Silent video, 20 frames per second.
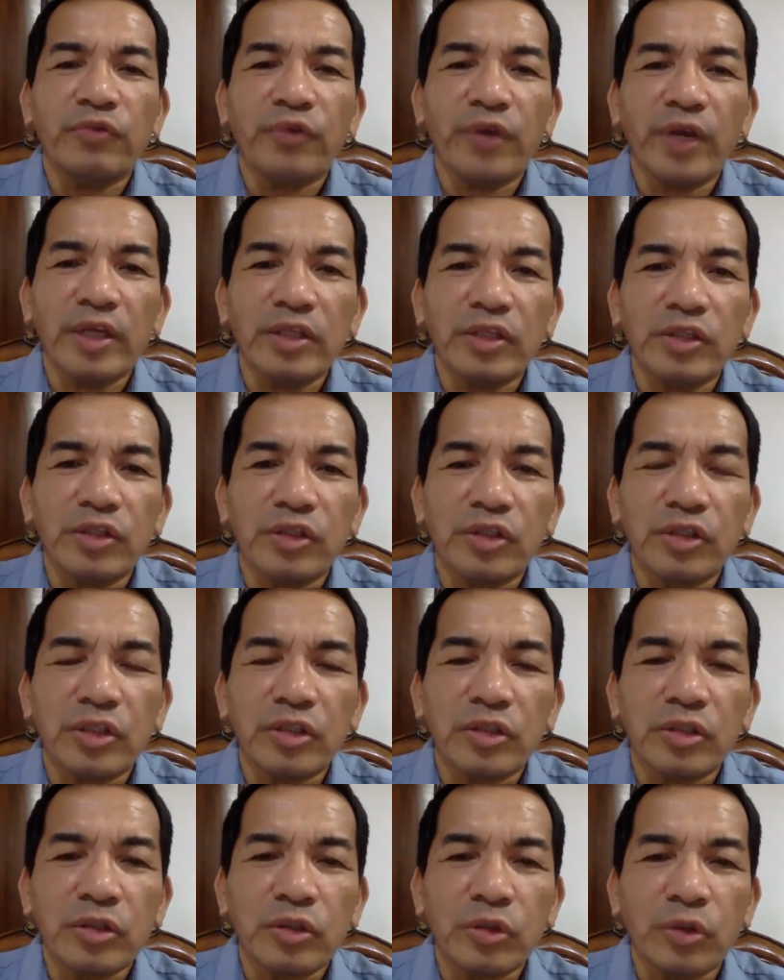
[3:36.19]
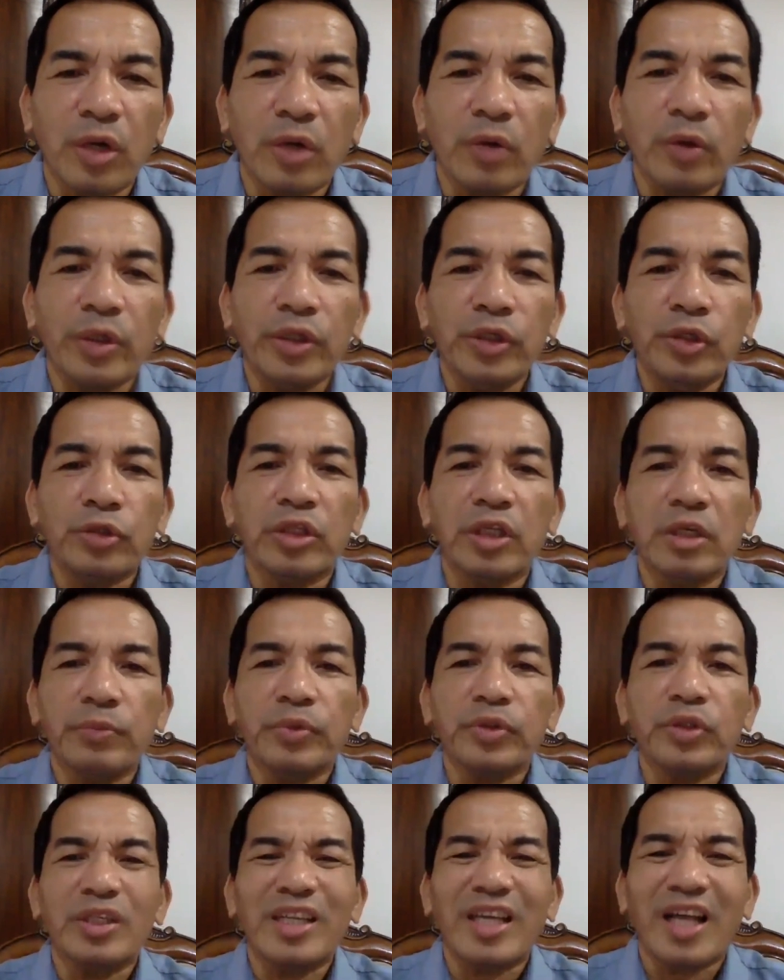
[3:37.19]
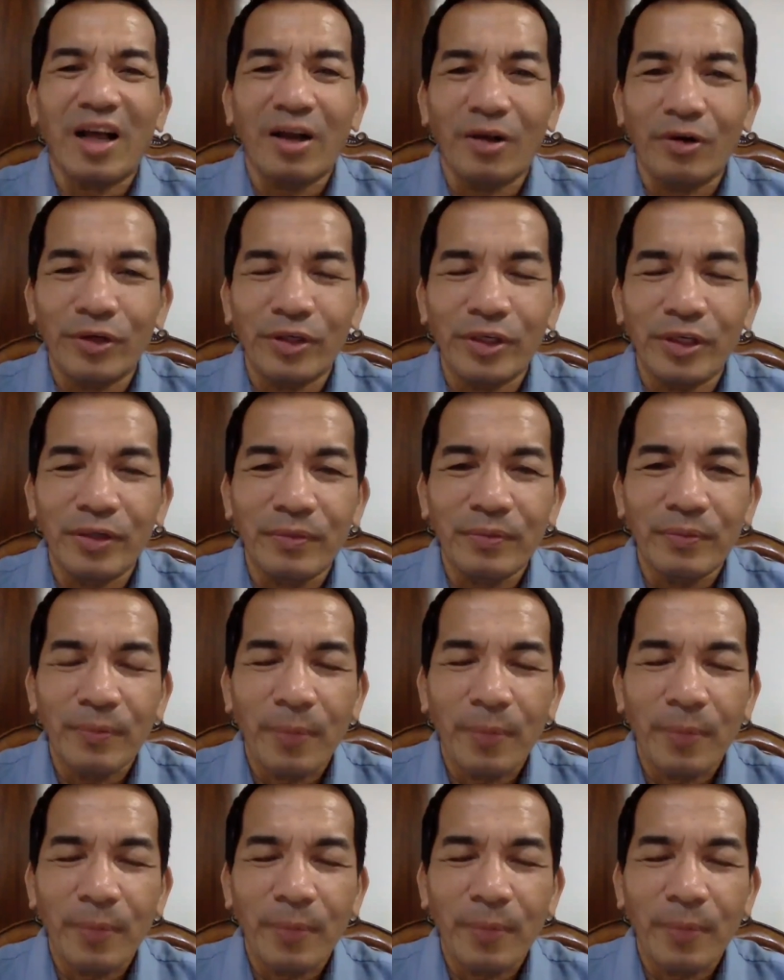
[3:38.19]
friends, to our youth in Puting Kahoy,